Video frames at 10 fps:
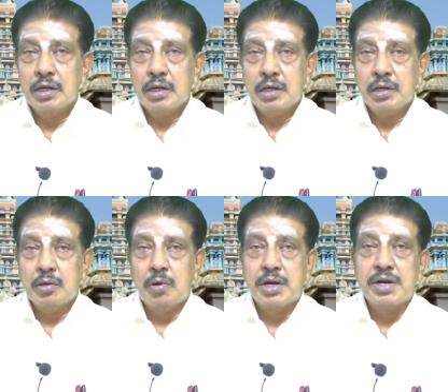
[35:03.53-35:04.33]

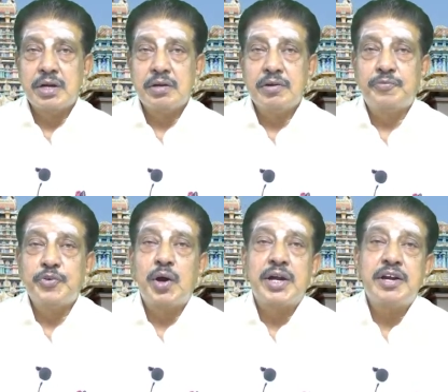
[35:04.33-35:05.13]
If you
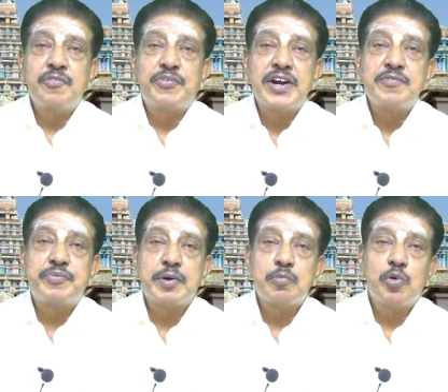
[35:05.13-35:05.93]
are different
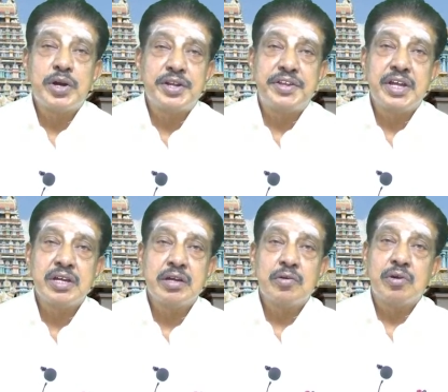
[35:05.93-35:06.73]
from one
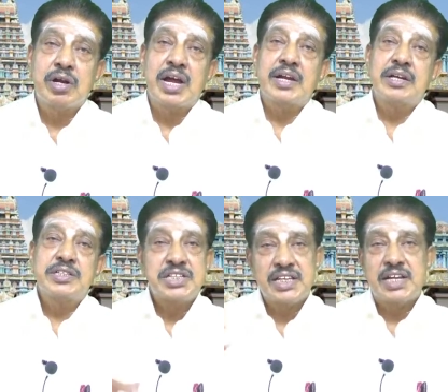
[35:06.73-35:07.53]
thing, you can
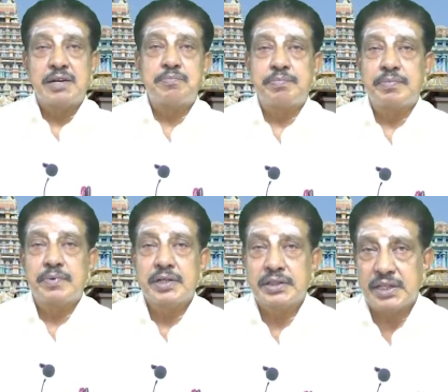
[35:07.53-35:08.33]
see that
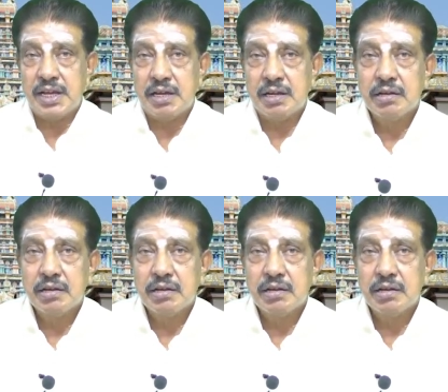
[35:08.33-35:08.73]
thing.